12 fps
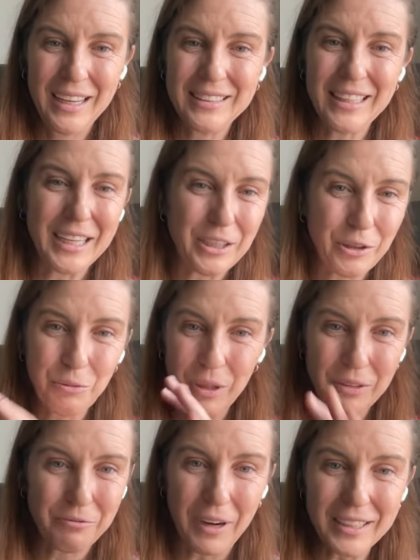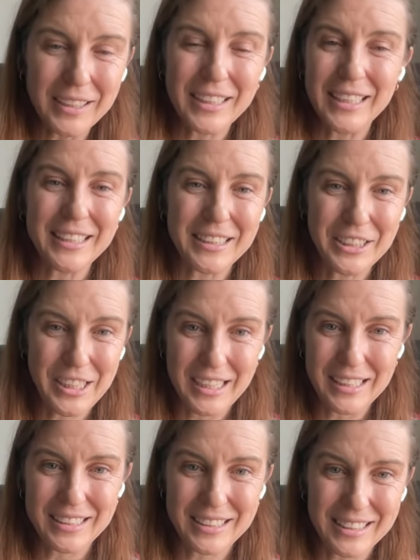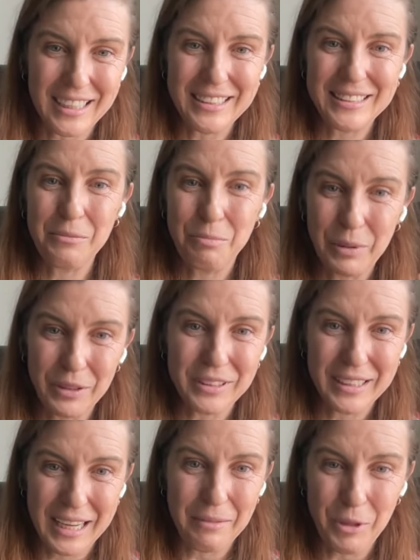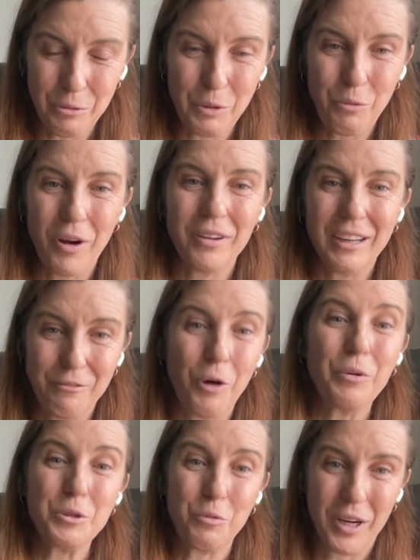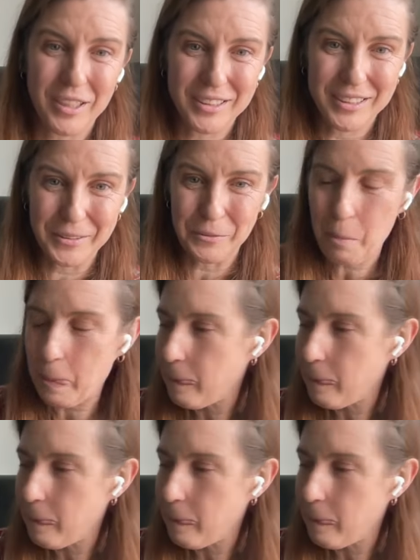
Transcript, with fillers: Like, we're finally going to get the chance to build the game that we wa- have always wanted to.